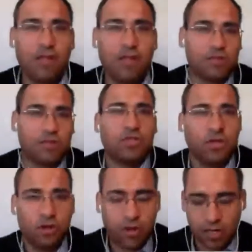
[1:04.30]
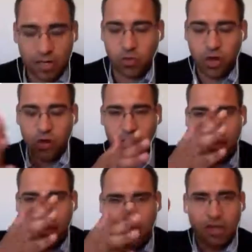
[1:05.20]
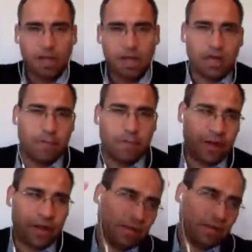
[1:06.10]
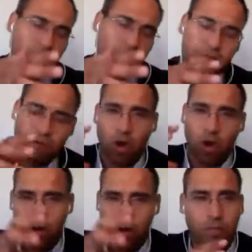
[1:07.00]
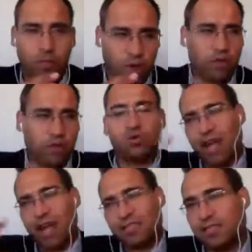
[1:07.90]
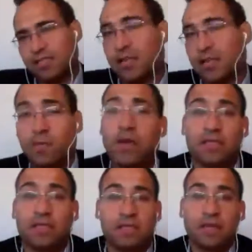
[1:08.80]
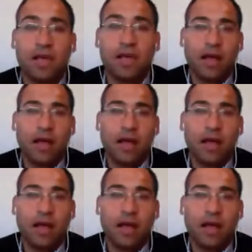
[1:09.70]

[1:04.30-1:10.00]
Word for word: industries. You know, there is we're going this paradigm shift from owning products to accessing experiences